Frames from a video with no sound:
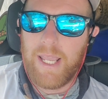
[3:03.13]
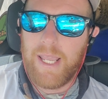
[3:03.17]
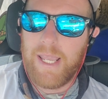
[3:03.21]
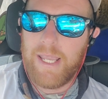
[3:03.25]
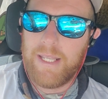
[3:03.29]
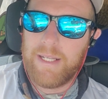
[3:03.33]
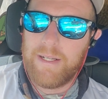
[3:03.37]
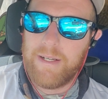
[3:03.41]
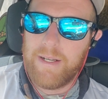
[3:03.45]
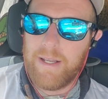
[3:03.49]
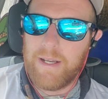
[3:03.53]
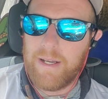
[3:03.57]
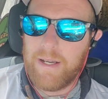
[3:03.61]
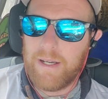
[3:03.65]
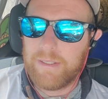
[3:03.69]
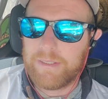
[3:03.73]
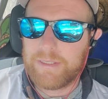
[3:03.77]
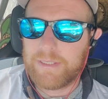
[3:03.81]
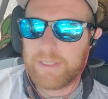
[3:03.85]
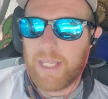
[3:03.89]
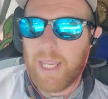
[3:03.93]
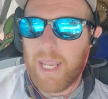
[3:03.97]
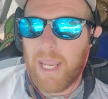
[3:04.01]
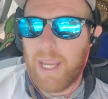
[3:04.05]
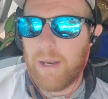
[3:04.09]
and uh,
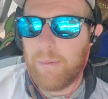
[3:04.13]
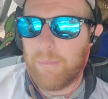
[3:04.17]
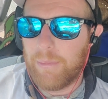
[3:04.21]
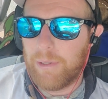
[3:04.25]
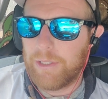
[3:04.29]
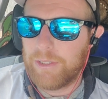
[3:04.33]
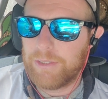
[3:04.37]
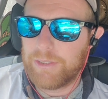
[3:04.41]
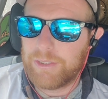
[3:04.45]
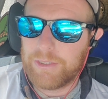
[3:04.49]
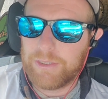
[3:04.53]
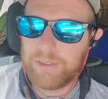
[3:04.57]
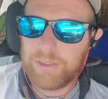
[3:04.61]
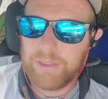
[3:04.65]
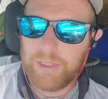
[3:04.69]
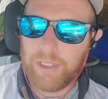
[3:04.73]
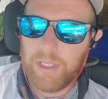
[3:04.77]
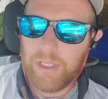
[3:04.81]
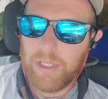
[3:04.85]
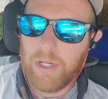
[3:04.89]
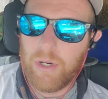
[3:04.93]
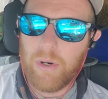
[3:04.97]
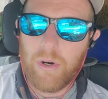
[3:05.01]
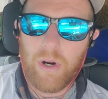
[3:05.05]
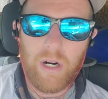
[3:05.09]
scammers,
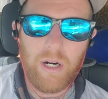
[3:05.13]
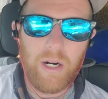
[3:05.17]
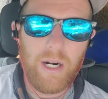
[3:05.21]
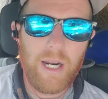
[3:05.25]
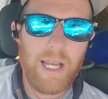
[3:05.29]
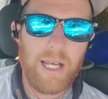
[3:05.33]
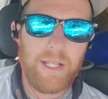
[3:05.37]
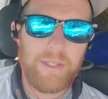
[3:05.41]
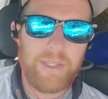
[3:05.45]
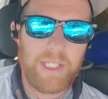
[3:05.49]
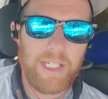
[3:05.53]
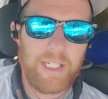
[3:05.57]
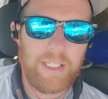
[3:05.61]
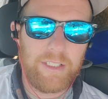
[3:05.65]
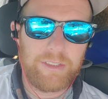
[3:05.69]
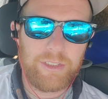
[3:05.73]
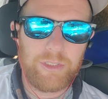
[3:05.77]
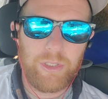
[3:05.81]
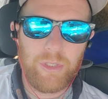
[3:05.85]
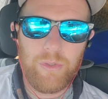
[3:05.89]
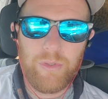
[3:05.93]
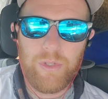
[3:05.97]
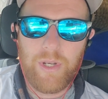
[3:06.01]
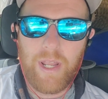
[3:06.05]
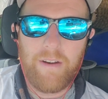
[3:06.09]
you know, are out there.
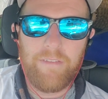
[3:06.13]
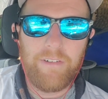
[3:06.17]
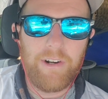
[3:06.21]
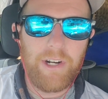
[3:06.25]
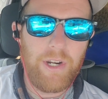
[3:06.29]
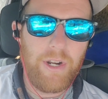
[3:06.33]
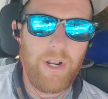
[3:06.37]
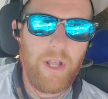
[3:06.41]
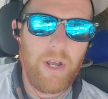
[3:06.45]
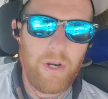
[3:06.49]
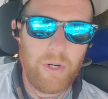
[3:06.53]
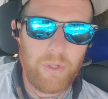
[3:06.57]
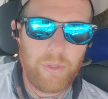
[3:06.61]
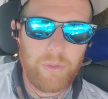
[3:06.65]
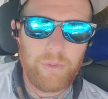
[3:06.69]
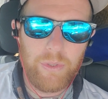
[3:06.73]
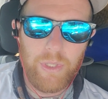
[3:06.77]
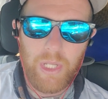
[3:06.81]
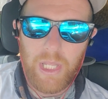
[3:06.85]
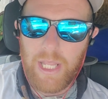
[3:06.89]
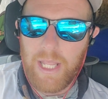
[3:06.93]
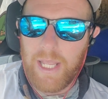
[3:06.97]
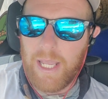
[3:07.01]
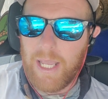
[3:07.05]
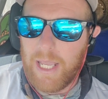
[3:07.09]
So you never know.
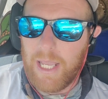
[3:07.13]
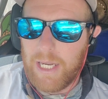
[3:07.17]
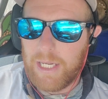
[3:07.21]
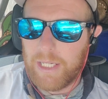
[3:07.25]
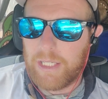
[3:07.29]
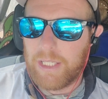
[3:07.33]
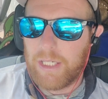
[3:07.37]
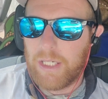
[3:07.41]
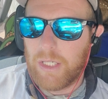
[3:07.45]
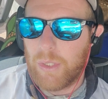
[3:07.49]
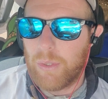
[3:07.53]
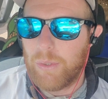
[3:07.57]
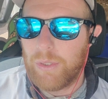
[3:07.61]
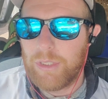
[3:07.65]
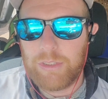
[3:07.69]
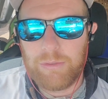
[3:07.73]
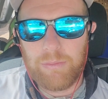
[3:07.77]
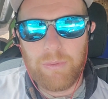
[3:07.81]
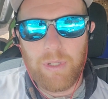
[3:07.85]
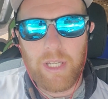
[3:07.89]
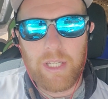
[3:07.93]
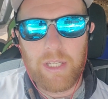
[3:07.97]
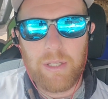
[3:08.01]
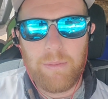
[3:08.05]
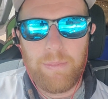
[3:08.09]
And it could always,
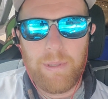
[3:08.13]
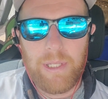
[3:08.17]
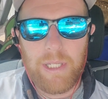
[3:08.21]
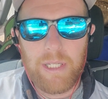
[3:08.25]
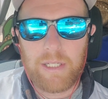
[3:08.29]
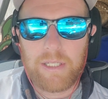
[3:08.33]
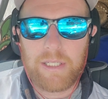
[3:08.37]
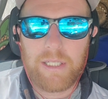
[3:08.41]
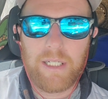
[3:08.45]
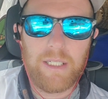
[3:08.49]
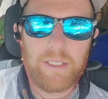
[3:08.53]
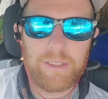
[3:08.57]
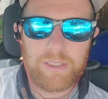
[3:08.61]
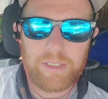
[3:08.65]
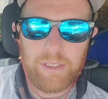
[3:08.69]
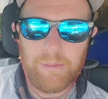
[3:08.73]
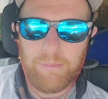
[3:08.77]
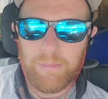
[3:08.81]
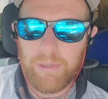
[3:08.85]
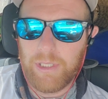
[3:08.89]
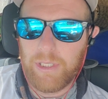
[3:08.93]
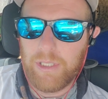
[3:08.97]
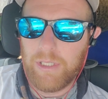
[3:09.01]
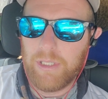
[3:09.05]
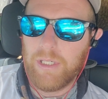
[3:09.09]
it could be a
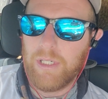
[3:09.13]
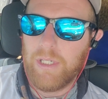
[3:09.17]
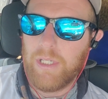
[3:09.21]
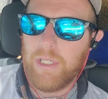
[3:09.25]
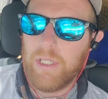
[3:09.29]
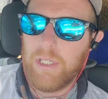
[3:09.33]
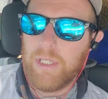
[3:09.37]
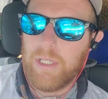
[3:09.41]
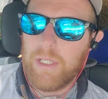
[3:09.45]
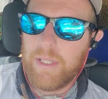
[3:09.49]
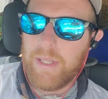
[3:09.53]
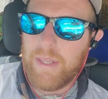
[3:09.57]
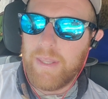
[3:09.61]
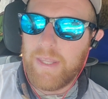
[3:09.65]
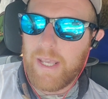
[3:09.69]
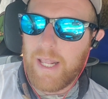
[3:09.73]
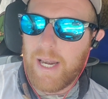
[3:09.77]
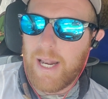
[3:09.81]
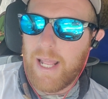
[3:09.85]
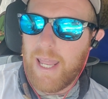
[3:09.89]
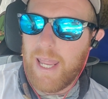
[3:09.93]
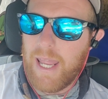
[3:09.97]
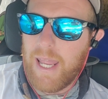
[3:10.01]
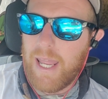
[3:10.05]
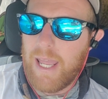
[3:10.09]
customer
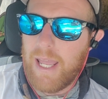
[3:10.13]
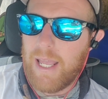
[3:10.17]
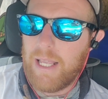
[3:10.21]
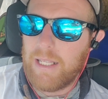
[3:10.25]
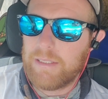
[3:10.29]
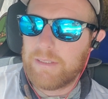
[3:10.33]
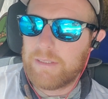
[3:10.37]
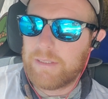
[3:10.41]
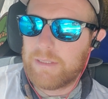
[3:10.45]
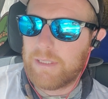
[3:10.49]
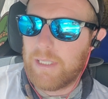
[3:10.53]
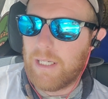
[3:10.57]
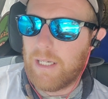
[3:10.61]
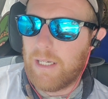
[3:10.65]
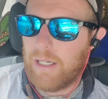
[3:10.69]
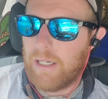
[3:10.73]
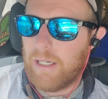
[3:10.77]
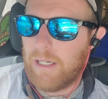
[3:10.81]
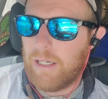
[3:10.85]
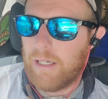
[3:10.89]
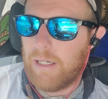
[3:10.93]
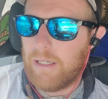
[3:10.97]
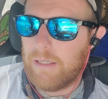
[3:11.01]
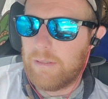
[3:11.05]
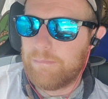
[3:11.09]
that has,
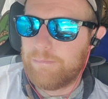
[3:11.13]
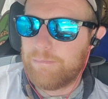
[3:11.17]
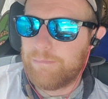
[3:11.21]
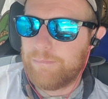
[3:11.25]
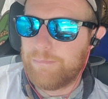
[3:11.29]
uh,